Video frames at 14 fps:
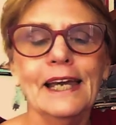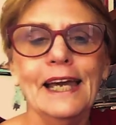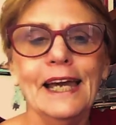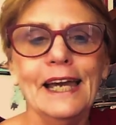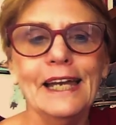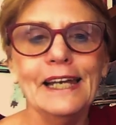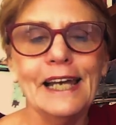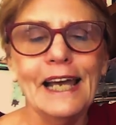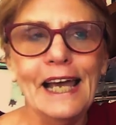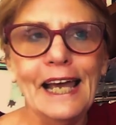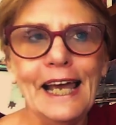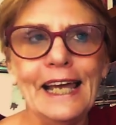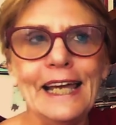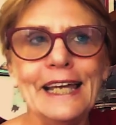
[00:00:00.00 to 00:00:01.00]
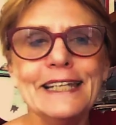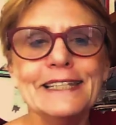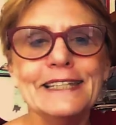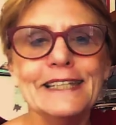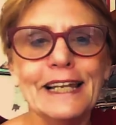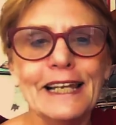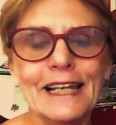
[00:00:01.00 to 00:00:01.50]
And as
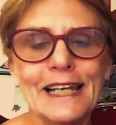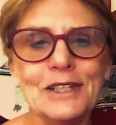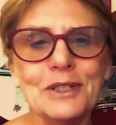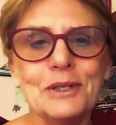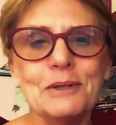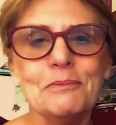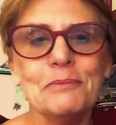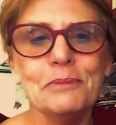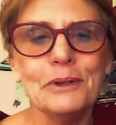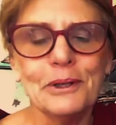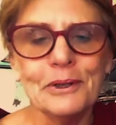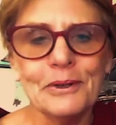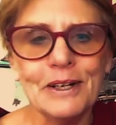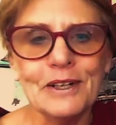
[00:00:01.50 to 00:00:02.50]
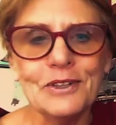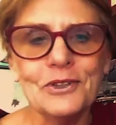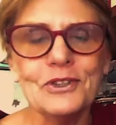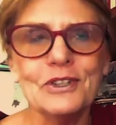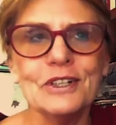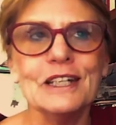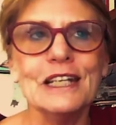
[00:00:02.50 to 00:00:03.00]
the lesson
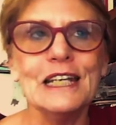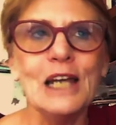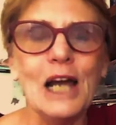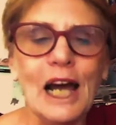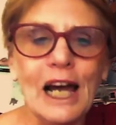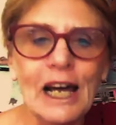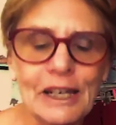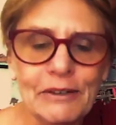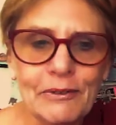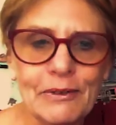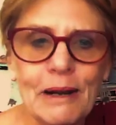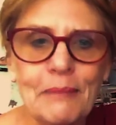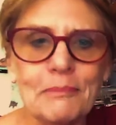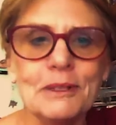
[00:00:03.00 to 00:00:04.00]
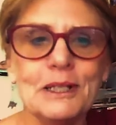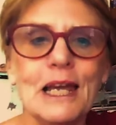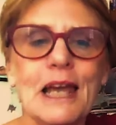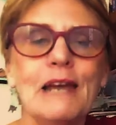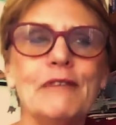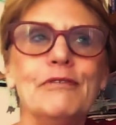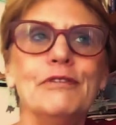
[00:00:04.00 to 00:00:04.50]
progressed and he unwrapped
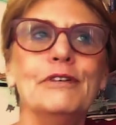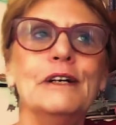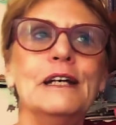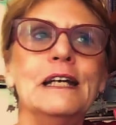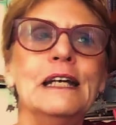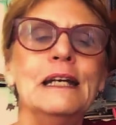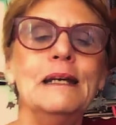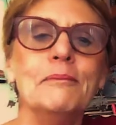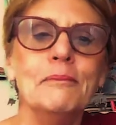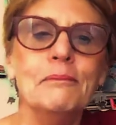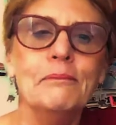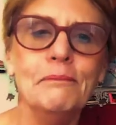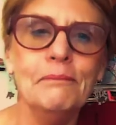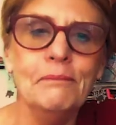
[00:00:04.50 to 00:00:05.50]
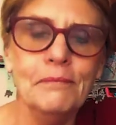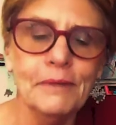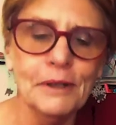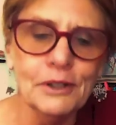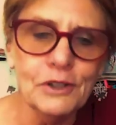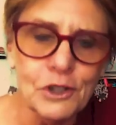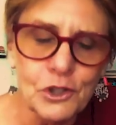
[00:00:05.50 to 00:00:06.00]

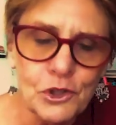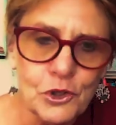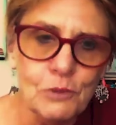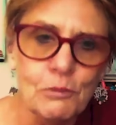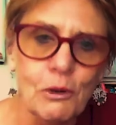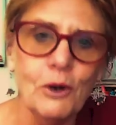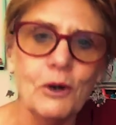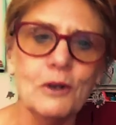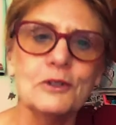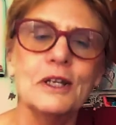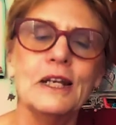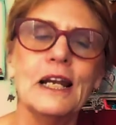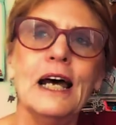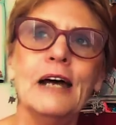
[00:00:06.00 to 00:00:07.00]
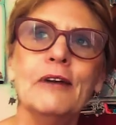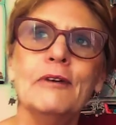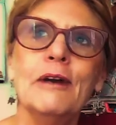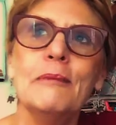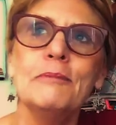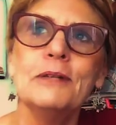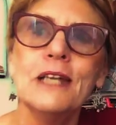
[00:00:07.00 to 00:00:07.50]
the shoebox and
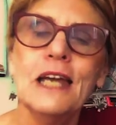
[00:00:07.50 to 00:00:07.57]
unwrapped